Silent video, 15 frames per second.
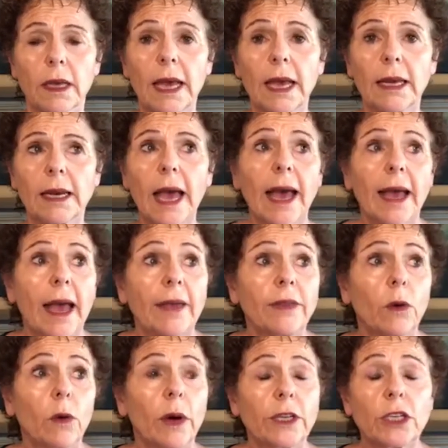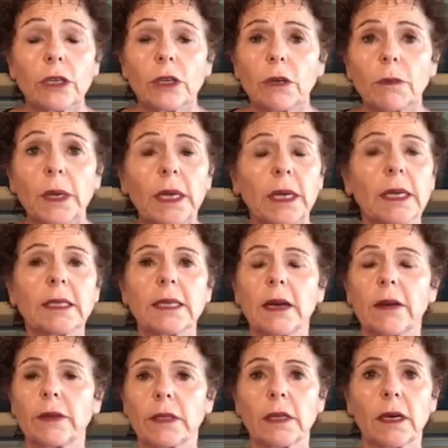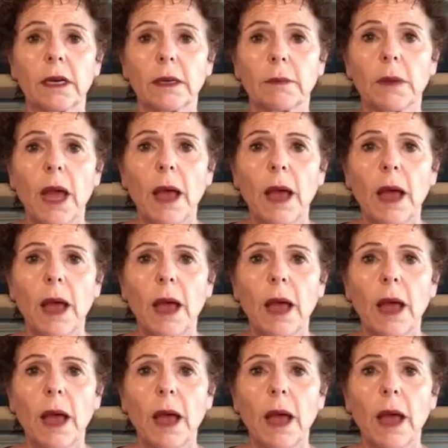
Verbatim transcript: and and the question could be is now the time